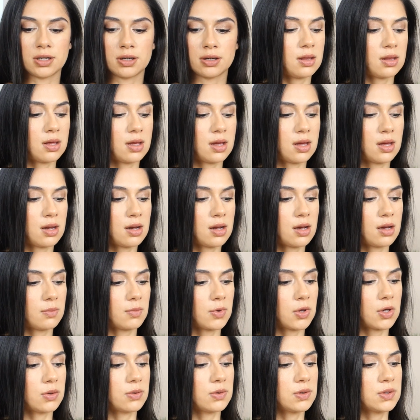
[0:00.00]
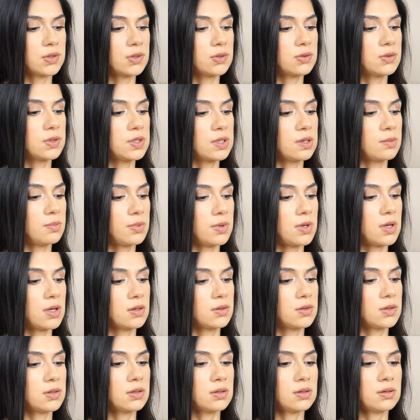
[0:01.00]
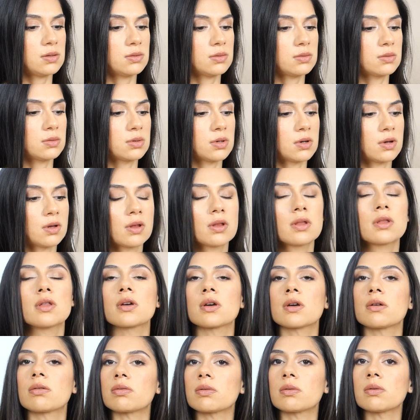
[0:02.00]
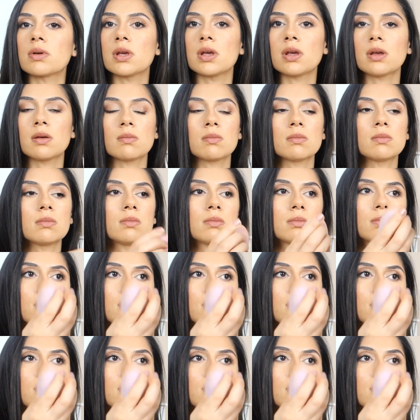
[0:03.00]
And then I'm going to dip into the cream.